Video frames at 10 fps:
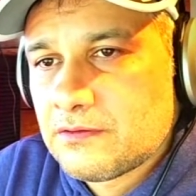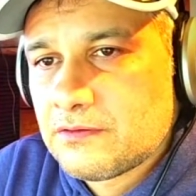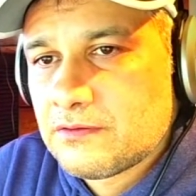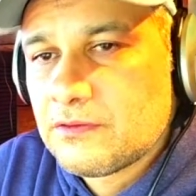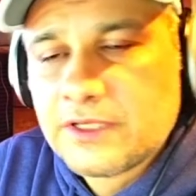
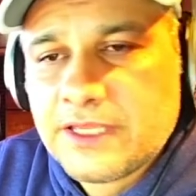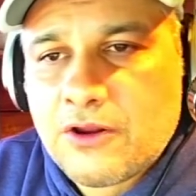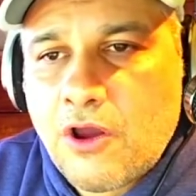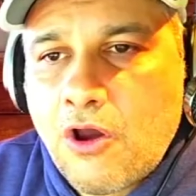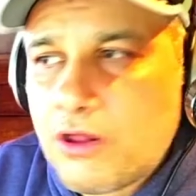Look at
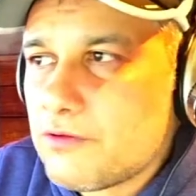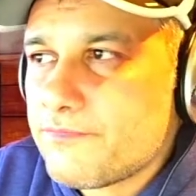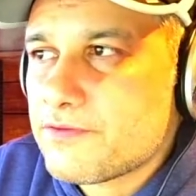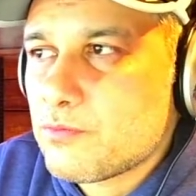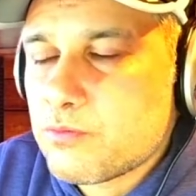all over
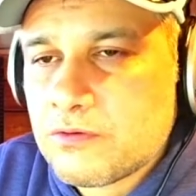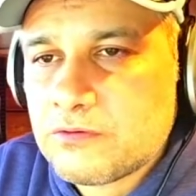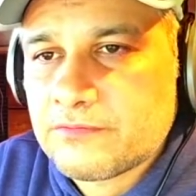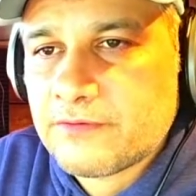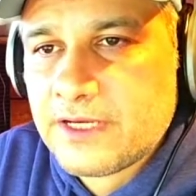the world
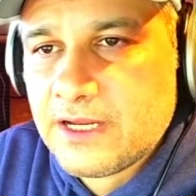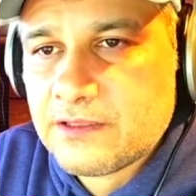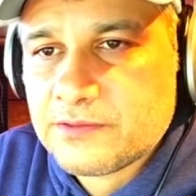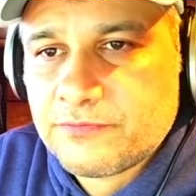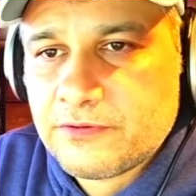right now,
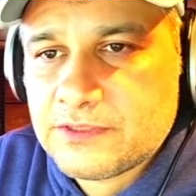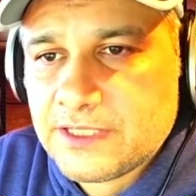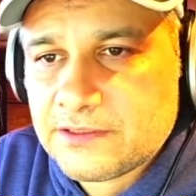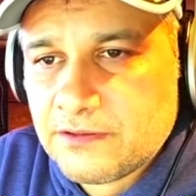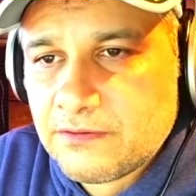there's
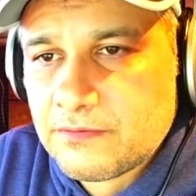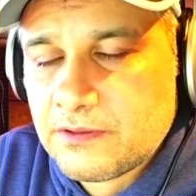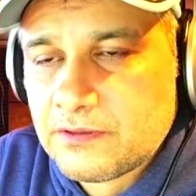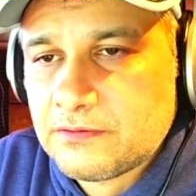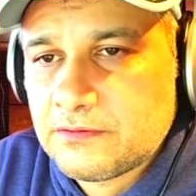protests going on.
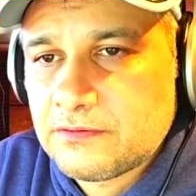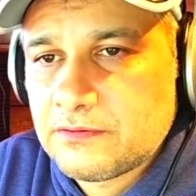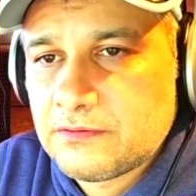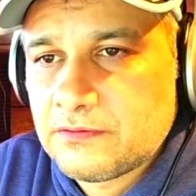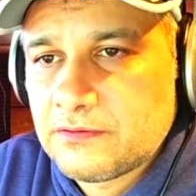
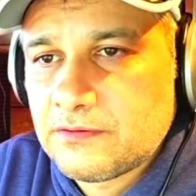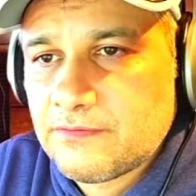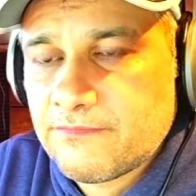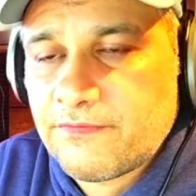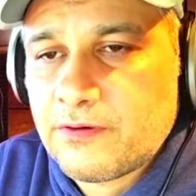
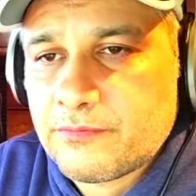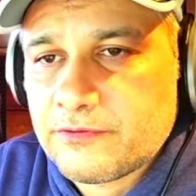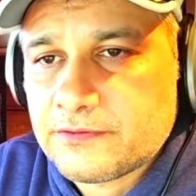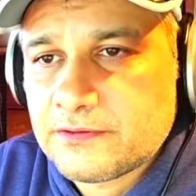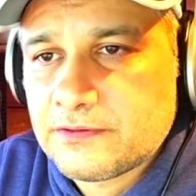Farmers.